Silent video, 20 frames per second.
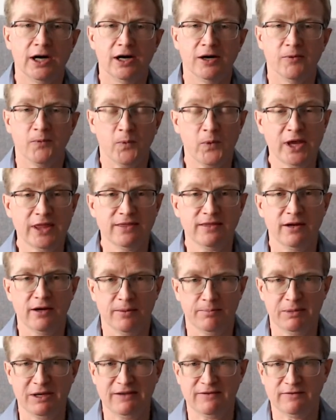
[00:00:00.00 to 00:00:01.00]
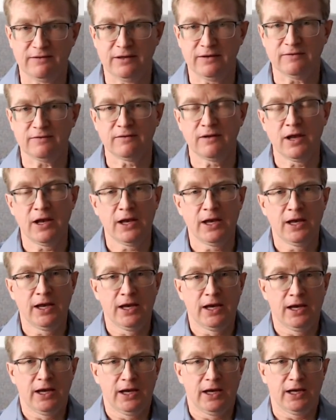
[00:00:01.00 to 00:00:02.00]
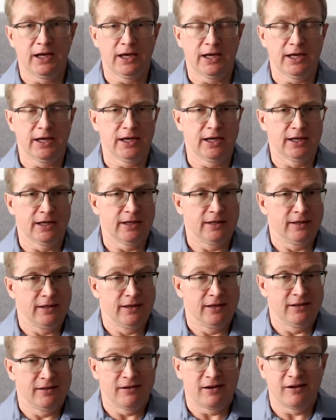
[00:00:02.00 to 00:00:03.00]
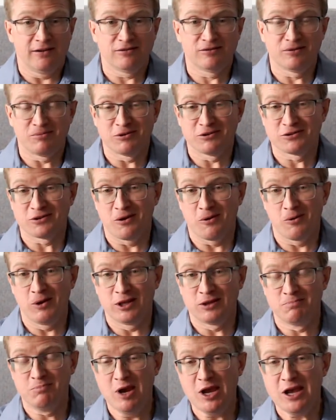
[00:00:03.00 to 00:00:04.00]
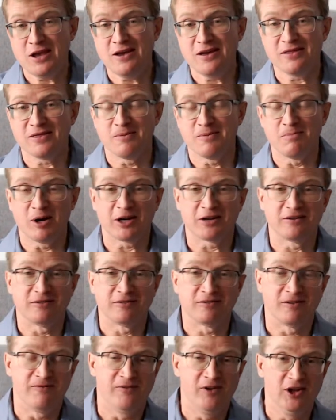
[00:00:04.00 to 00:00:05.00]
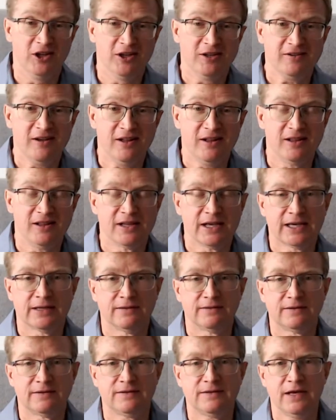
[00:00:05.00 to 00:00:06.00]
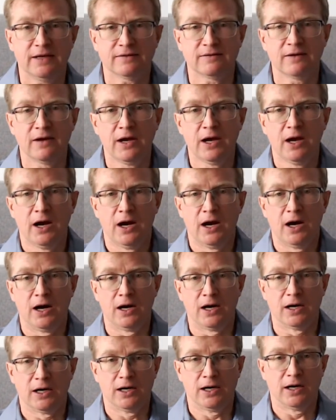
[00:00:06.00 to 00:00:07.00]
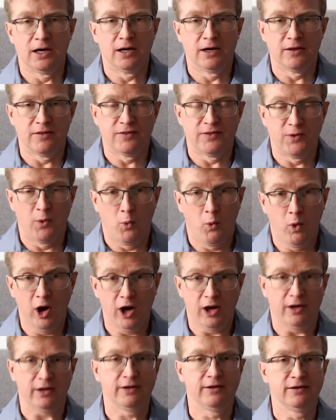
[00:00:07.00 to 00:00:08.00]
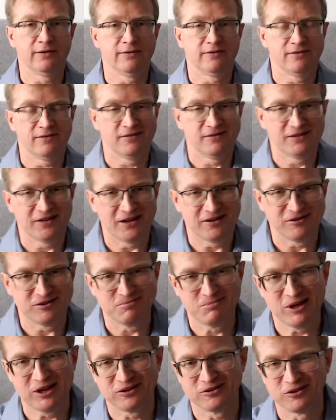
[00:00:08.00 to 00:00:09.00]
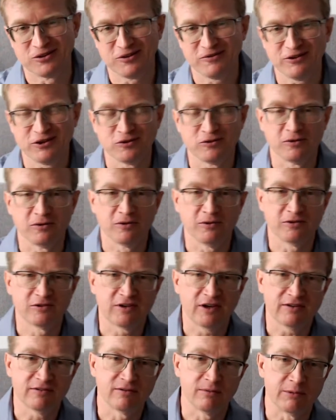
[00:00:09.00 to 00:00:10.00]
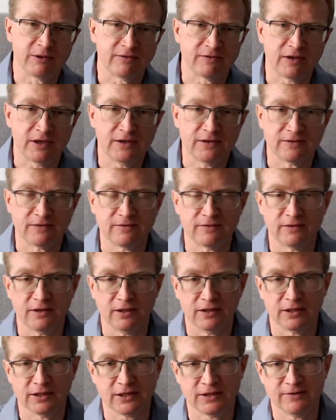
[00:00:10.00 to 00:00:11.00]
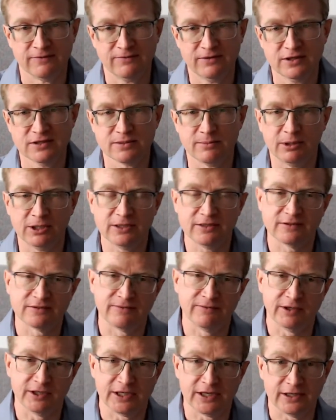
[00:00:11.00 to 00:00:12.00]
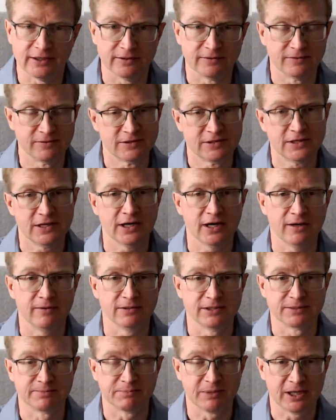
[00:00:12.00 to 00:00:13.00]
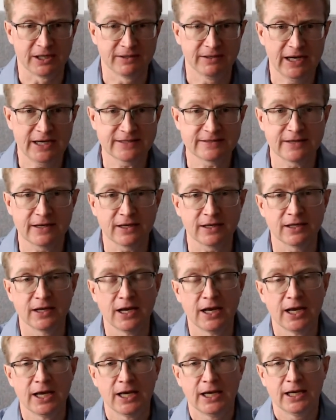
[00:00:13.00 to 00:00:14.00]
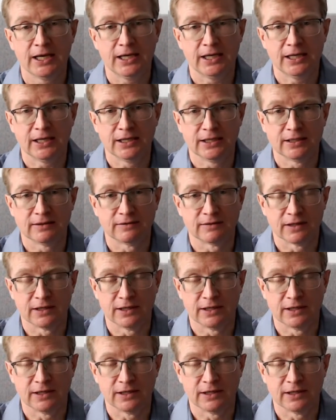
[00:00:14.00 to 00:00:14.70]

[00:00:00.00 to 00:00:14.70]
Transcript: win their business, and the customers are quite picky and the markets are volatile, and yet the work that is being delivered to those customers is still invisible, and it's very hard to see how it's progressing and